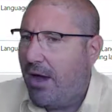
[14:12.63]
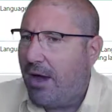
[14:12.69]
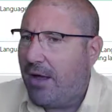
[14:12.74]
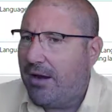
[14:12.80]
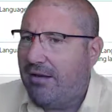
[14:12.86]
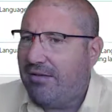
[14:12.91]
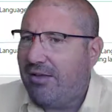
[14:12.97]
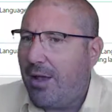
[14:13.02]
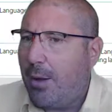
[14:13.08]

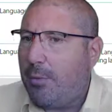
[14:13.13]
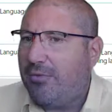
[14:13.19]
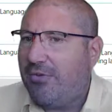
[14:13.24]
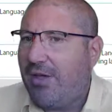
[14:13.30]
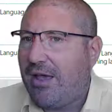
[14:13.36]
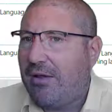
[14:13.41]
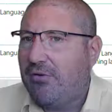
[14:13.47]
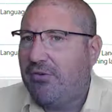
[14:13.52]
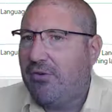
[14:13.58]
And in terms
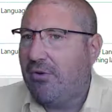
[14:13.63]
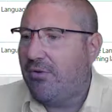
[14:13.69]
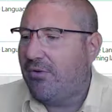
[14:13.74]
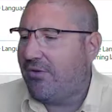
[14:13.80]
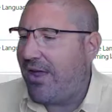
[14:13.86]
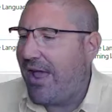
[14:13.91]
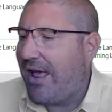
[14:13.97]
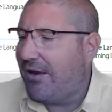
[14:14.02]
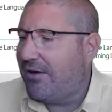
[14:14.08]
of how
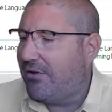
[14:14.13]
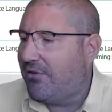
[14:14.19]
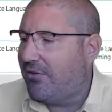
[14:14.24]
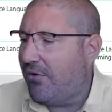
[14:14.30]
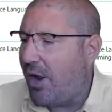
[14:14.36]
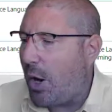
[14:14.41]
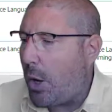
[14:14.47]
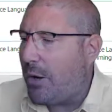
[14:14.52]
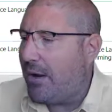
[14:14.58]
students
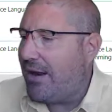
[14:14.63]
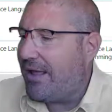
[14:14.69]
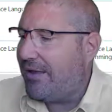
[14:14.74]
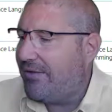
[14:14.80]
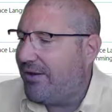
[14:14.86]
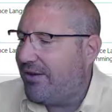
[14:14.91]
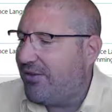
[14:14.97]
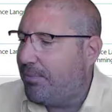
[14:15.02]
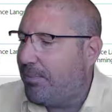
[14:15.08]
answer it,
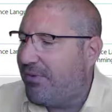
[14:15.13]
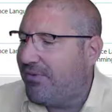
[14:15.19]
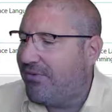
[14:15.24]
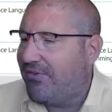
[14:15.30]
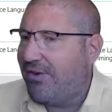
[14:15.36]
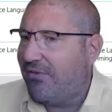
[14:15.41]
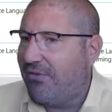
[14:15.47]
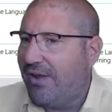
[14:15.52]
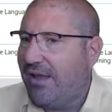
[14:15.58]
unless it
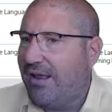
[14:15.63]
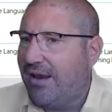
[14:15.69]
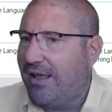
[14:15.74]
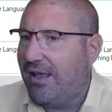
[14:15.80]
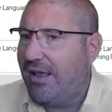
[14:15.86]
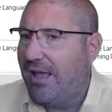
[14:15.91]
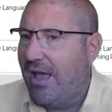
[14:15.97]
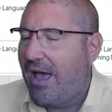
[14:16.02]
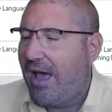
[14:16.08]

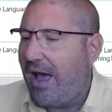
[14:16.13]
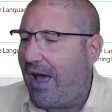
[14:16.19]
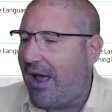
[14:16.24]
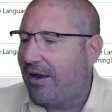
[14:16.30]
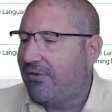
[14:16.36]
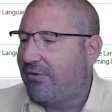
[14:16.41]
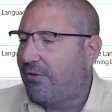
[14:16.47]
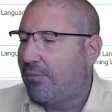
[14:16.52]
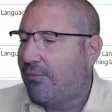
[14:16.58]
specifically
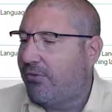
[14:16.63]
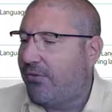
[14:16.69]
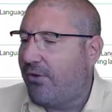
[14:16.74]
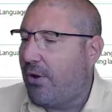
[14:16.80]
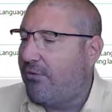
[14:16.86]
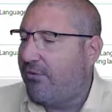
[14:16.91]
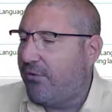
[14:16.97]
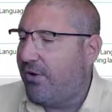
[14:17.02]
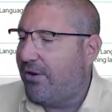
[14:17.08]
asks them,
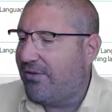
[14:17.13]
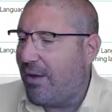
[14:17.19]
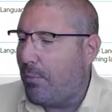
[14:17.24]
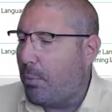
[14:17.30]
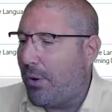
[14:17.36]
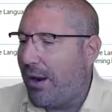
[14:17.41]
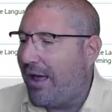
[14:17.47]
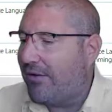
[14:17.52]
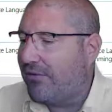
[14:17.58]
so for
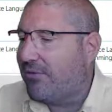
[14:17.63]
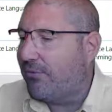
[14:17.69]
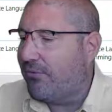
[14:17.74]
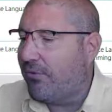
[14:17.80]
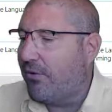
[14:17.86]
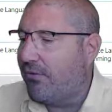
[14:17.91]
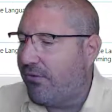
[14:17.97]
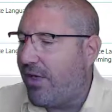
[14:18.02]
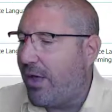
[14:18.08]
example, ask them
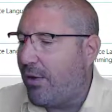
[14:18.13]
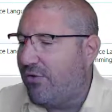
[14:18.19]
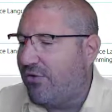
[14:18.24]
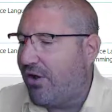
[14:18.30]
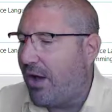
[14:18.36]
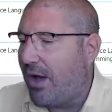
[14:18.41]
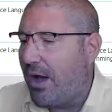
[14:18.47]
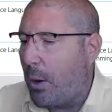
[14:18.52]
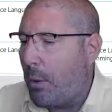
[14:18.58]
for a
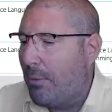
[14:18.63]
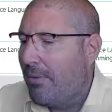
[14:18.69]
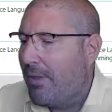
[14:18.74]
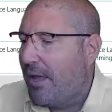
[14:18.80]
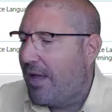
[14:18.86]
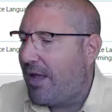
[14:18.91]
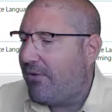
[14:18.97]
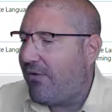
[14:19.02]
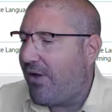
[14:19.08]
flowchart,
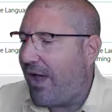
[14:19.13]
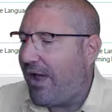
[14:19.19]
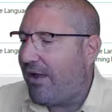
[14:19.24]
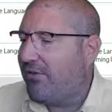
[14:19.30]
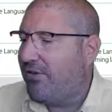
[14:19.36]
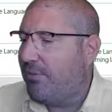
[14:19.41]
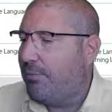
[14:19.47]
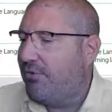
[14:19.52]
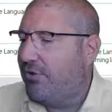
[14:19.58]
if it
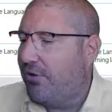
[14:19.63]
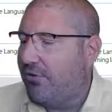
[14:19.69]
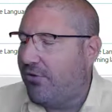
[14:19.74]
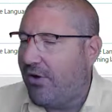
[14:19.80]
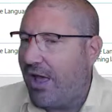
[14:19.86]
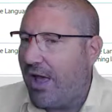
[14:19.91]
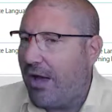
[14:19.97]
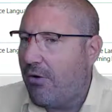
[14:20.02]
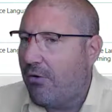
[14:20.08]
asks to
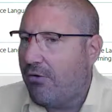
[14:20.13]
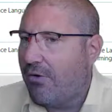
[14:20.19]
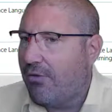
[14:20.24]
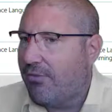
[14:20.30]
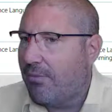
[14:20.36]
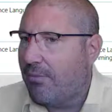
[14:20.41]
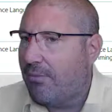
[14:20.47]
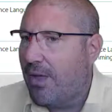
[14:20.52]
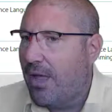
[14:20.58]
produce an
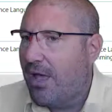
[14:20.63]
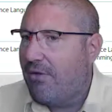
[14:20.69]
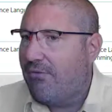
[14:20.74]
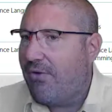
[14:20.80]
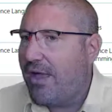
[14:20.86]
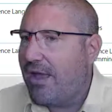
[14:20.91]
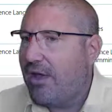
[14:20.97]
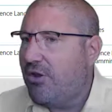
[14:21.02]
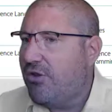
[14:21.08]
algorithm,
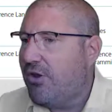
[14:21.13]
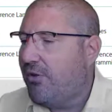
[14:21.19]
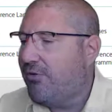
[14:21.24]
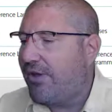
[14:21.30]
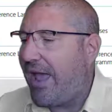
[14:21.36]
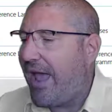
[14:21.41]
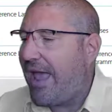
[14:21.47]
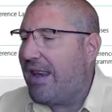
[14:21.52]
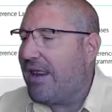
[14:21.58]
they can
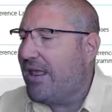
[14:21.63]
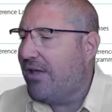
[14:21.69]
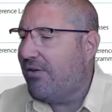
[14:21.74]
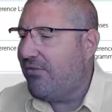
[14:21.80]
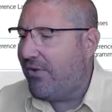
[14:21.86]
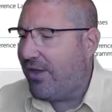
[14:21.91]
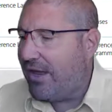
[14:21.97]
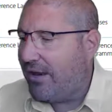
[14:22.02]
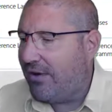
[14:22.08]
use any
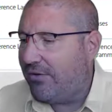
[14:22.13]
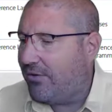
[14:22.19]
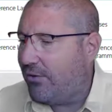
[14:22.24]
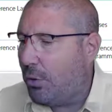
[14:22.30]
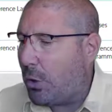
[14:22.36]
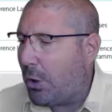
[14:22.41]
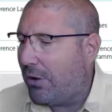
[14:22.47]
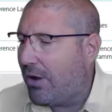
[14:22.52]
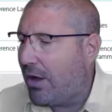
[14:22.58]
of these,
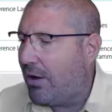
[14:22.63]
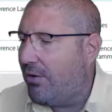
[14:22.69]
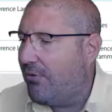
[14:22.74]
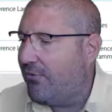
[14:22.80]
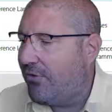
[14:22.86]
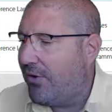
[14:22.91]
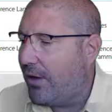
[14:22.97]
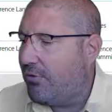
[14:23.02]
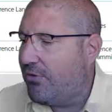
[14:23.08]

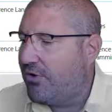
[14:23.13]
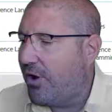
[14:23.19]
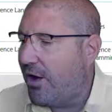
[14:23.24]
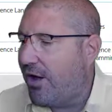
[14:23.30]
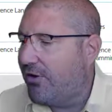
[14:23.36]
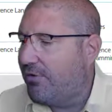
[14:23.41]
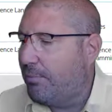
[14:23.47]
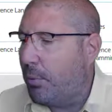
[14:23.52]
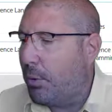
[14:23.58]
pseudocode,
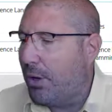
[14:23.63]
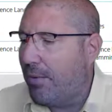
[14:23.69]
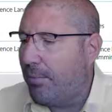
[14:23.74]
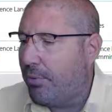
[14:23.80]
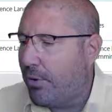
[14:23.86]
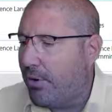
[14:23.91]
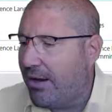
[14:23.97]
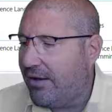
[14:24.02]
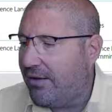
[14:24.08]
flowcharts,
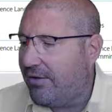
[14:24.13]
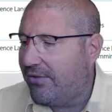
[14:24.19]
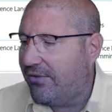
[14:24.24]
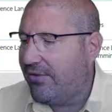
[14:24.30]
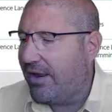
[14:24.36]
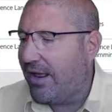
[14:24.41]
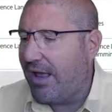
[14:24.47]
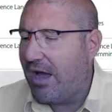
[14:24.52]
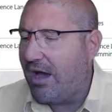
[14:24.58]
bullet
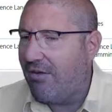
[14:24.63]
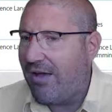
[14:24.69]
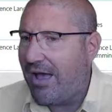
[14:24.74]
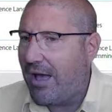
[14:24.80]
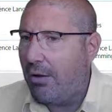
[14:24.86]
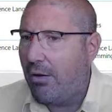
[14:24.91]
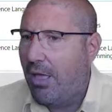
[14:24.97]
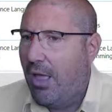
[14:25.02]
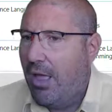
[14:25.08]
points,
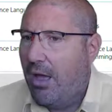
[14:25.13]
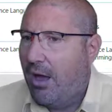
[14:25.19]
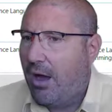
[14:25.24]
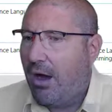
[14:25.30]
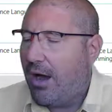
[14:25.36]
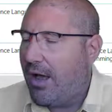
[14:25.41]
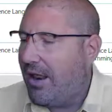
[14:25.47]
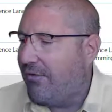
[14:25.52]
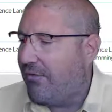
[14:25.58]
ERL,
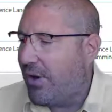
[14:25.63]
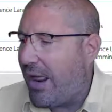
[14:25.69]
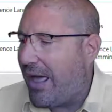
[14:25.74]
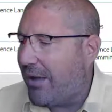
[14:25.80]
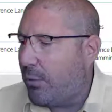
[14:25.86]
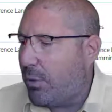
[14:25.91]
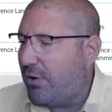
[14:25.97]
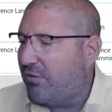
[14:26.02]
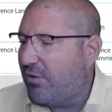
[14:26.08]
high-level
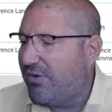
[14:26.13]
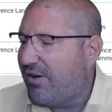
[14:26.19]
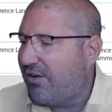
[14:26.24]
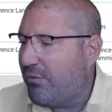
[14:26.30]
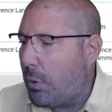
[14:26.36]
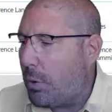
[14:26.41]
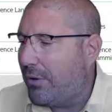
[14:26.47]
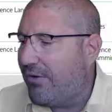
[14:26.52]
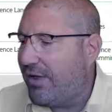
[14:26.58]
language,
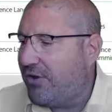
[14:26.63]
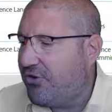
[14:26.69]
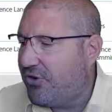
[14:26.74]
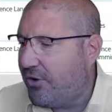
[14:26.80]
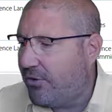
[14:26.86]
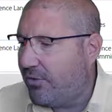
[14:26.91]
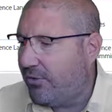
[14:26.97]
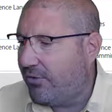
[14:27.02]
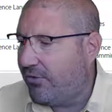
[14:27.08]
whichever one they
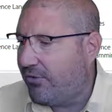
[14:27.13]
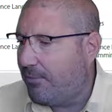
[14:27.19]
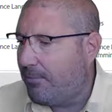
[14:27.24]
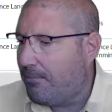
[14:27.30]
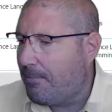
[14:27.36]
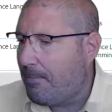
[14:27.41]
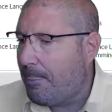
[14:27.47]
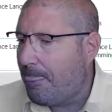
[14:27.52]
choose.